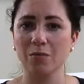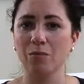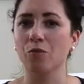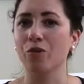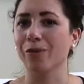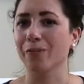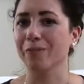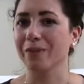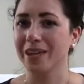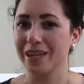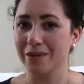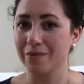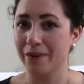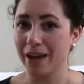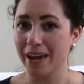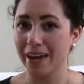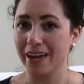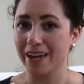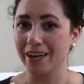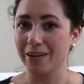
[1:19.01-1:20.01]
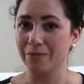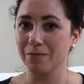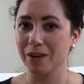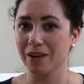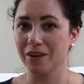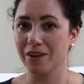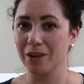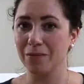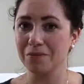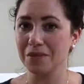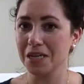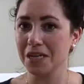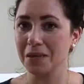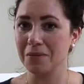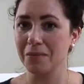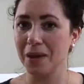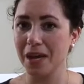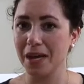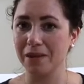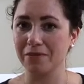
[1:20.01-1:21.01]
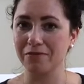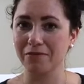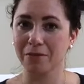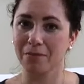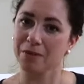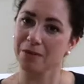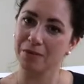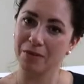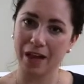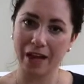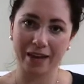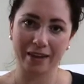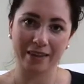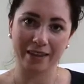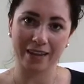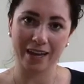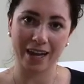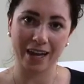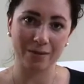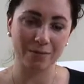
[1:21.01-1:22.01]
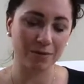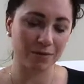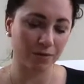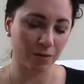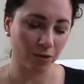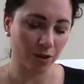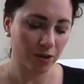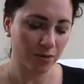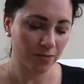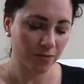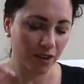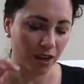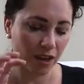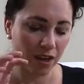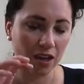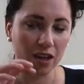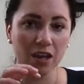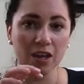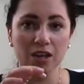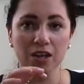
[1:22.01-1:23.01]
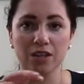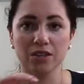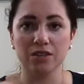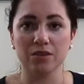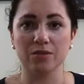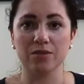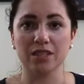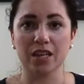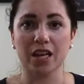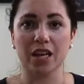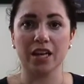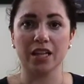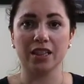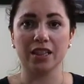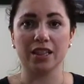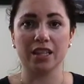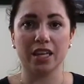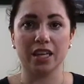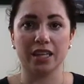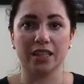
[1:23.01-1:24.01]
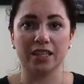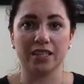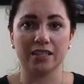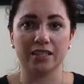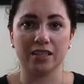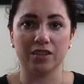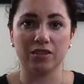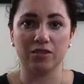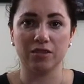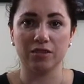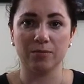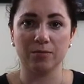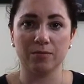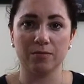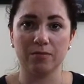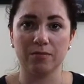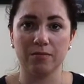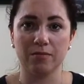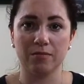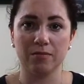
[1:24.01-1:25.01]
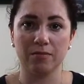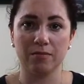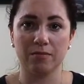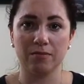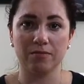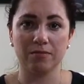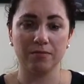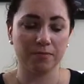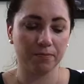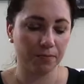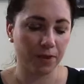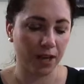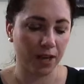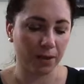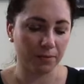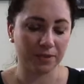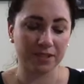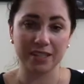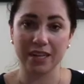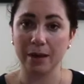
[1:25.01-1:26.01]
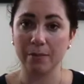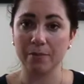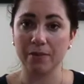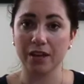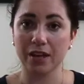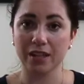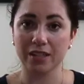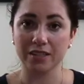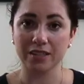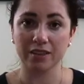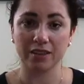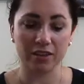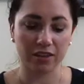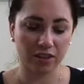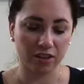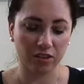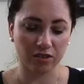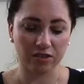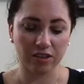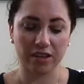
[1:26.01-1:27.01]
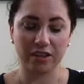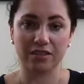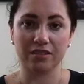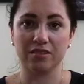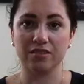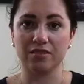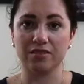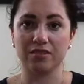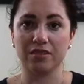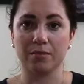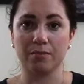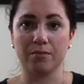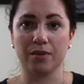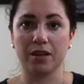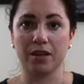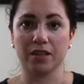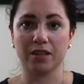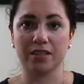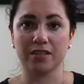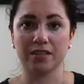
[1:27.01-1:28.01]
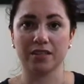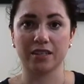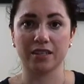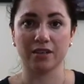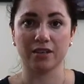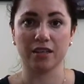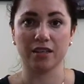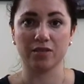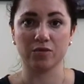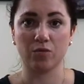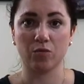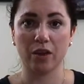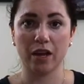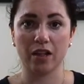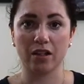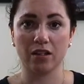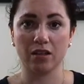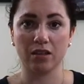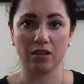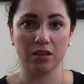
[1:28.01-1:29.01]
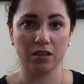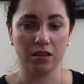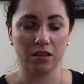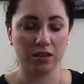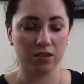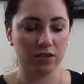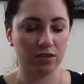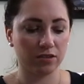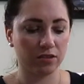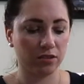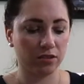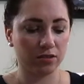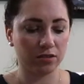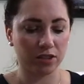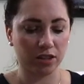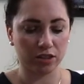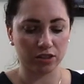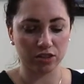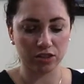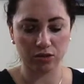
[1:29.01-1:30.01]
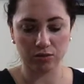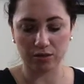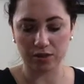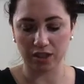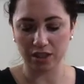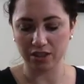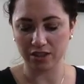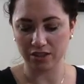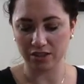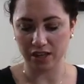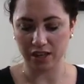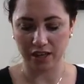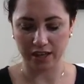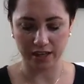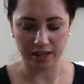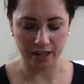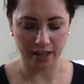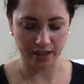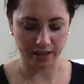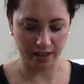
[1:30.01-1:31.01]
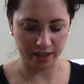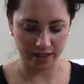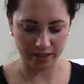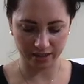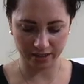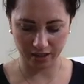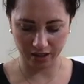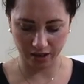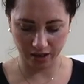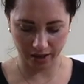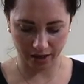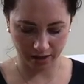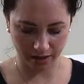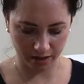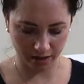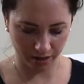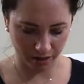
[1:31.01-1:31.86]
more me bag and better updated bag from the black thing I had before. So it's got like these little snap pockets here, and then also has little zip pockets here as well. So it's got two on each side, and then it's got